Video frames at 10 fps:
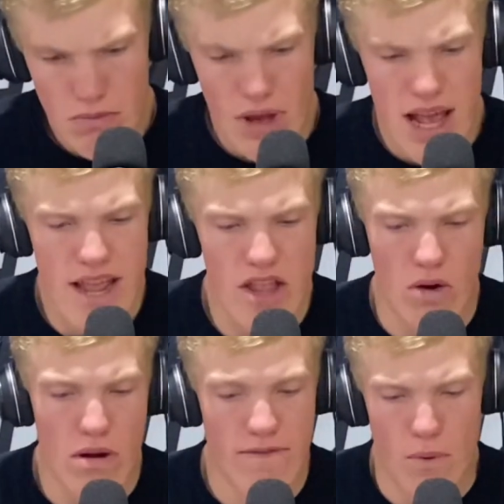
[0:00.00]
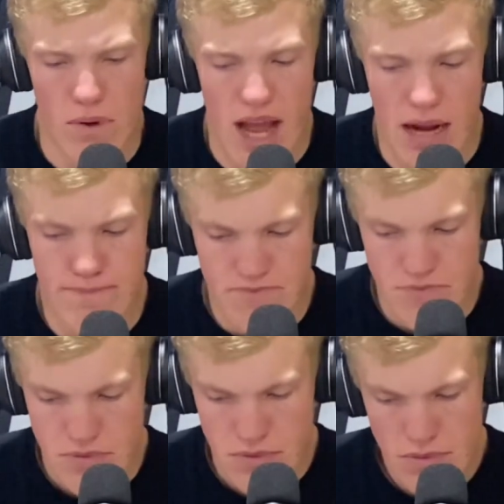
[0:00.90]
and then they'll run full time.
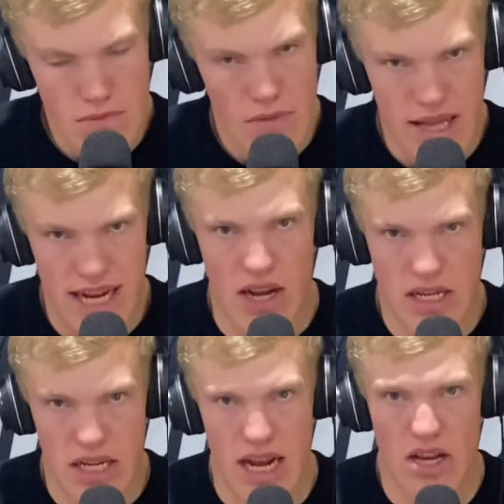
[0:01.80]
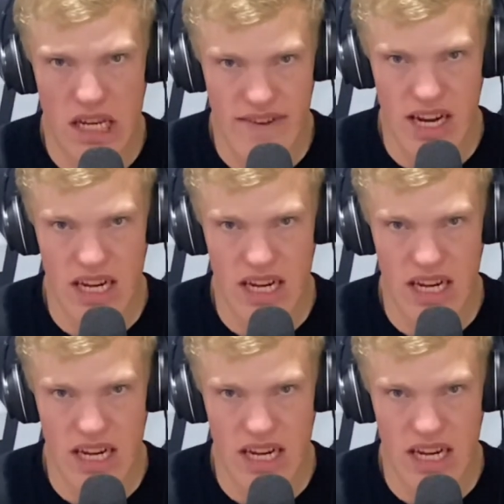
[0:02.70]
They also they also have an